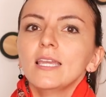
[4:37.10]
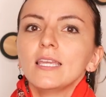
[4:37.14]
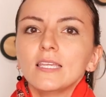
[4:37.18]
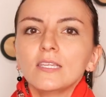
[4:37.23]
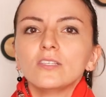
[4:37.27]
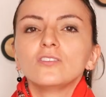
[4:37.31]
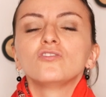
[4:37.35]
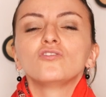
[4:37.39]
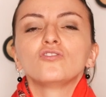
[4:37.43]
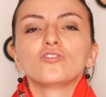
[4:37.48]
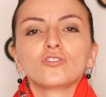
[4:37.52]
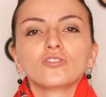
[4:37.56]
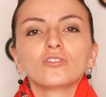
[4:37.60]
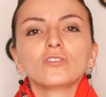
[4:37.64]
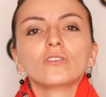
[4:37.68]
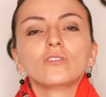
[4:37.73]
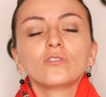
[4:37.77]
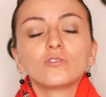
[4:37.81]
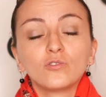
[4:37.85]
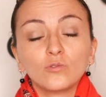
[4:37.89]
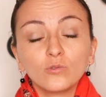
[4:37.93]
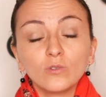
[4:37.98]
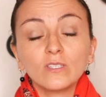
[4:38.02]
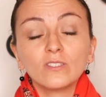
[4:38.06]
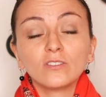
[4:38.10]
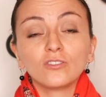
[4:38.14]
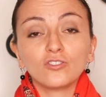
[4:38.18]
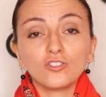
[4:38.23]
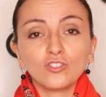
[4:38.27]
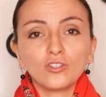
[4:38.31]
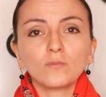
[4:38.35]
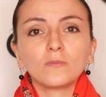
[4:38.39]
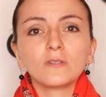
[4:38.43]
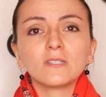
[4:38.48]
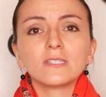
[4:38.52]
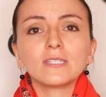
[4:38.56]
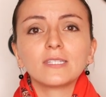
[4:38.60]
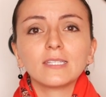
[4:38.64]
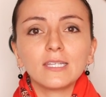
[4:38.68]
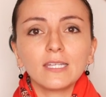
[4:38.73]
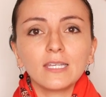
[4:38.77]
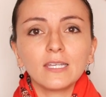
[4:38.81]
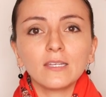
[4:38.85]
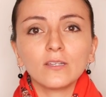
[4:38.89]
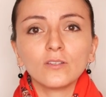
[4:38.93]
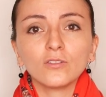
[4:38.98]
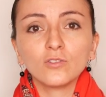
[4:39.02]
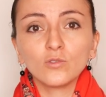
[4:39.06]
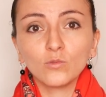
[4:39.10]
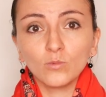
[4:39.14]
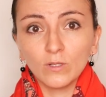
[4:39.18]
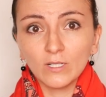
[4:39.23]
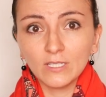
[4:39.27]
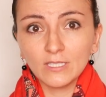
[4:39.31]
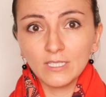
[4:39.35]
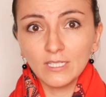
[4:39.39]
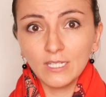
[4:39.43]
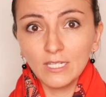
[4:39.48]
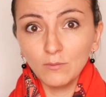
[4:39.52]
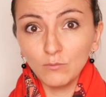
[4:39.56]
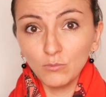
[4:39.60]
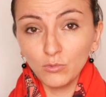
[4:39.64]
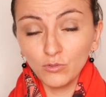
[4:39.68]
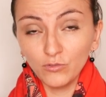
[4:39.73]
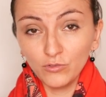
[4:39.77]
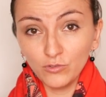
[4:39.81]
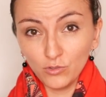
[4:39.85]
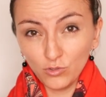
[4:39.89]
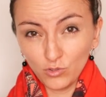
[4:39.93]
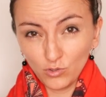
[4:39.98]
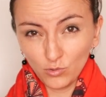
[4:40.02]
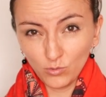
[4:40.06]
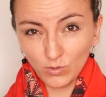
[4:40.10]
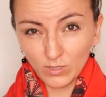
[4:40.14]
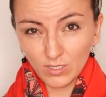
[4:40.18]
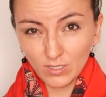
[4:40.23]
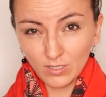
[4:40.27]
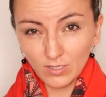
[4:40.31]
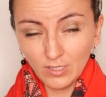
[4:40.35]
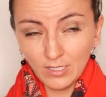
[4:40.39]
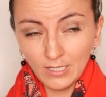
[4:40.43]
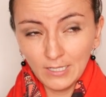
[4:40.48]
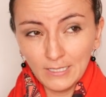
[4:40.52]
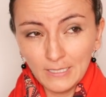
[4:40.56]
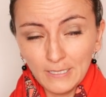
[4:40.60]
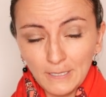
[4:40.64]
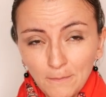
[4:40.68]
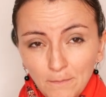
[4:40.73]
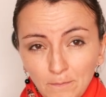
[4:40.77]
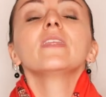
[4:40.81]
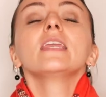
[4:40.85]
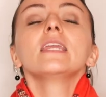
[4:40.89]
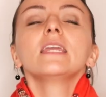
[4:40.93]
his Swiss German skills once he moved to Switzerland.